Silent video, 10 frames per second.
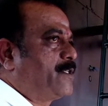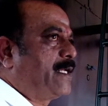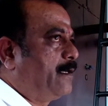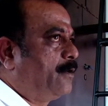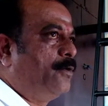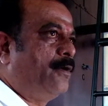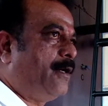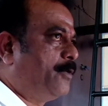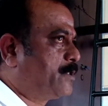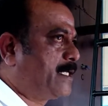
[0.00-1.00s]
can go
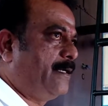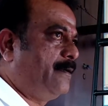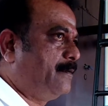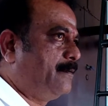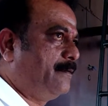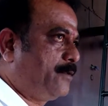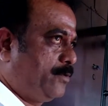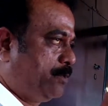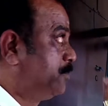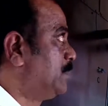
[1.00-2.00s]
outside
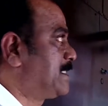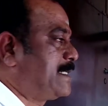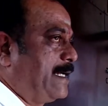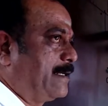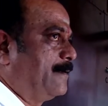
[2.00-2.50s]
through the stack.